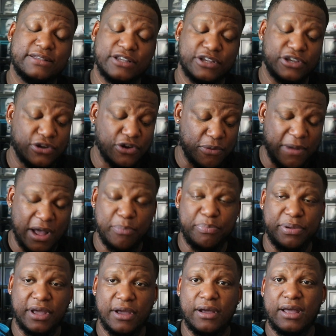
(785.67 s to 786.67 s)
secured my
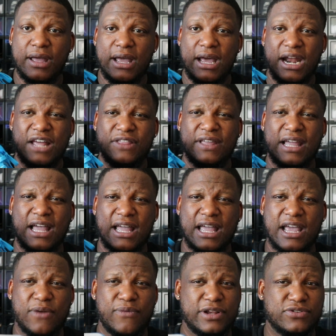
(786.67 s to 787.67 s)
pair. And I think I
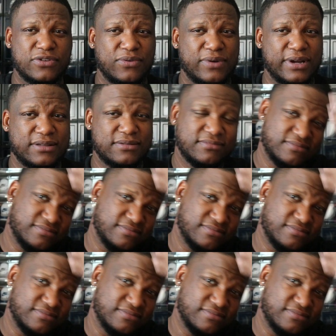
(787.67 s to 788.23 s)
gave Retro what.